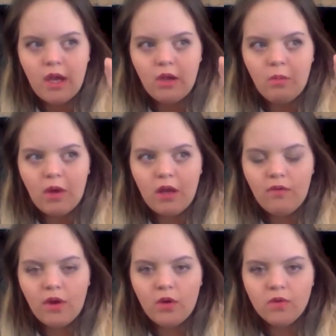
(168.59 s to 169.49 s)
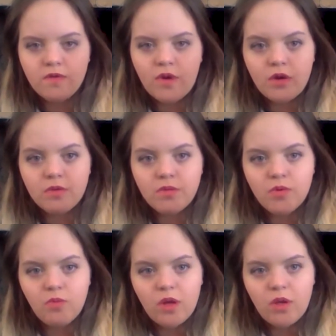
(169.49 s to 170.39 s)
and you might even go as far
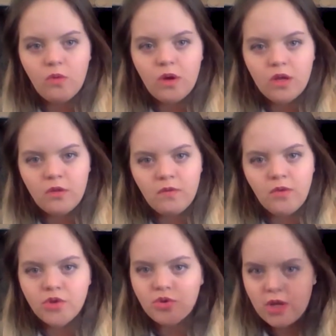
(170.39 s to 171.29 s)
to what you want in the future